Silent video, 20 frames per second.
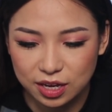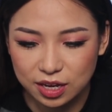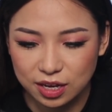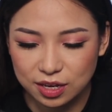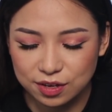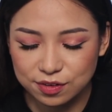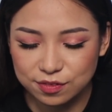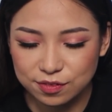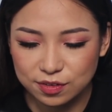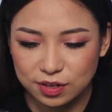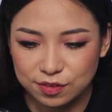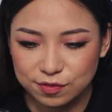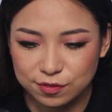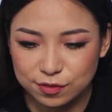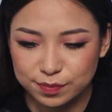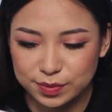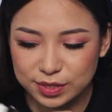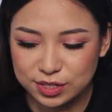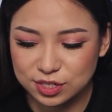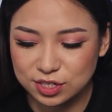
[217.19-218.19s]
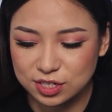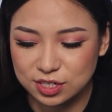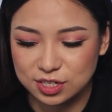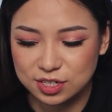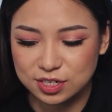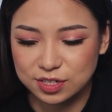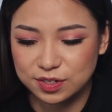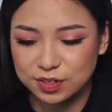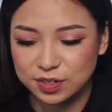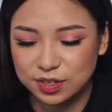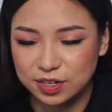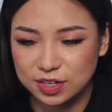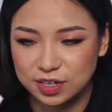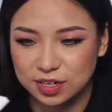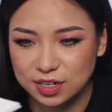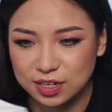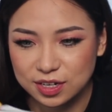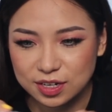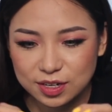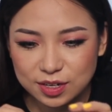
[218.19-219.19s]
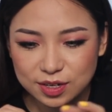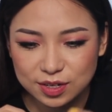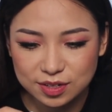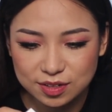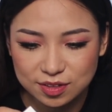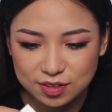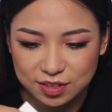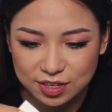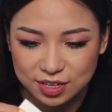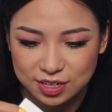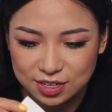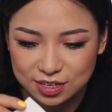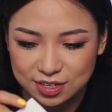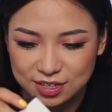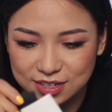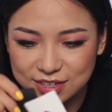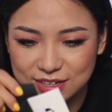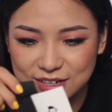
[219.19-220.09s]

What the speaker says: information thing,